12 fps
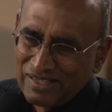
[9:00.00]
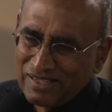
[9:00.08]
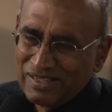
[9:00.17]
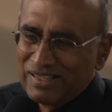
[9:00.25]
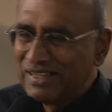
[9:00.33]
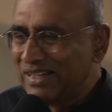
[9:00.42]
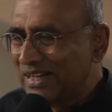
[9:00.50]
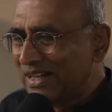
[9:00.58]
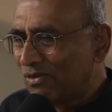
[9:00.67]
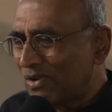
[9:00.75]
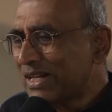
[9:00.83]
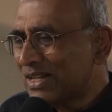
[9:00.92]
uh,
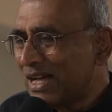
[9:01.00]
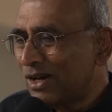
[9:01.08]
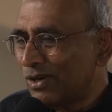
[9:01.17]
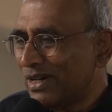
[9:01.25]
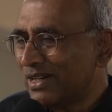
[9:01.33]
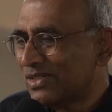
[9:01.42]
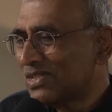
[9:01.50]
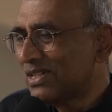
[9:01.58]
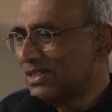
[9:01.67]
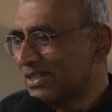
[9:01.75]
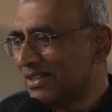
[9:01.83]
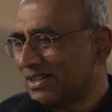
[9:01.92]
right now it's
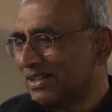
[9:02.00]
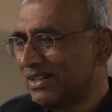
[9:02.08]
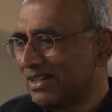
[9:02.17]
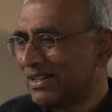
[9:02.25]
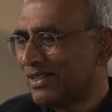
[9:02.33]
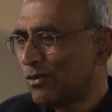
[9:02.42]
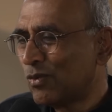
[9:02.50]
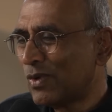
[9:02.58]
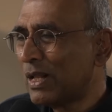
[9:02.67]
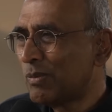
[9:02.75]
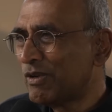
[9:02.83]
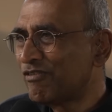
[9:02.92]
in the
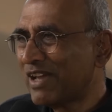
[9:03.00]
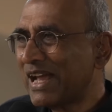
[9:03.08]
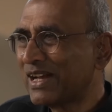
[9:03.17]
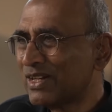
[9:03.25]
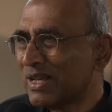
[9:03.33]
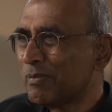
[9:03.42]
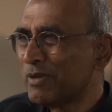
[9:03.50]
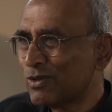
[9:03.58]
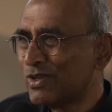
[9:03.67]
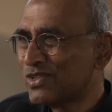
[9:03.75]
realm of academic